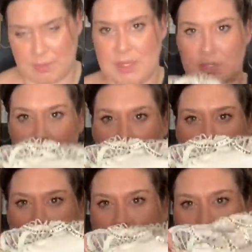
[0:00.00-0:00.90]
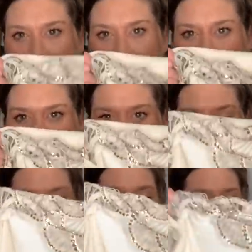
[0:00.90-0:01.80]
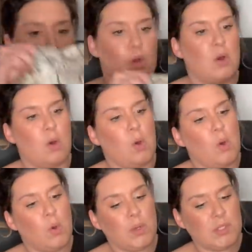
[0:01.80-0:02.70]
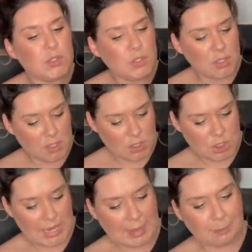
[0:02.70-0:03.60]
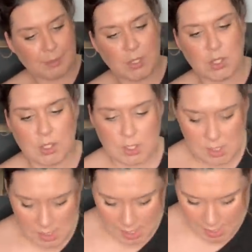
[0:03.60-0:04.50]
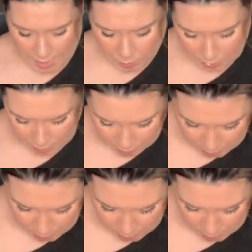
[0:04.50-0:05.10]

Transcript: piece right here. Look at this. Going to the chapel and we're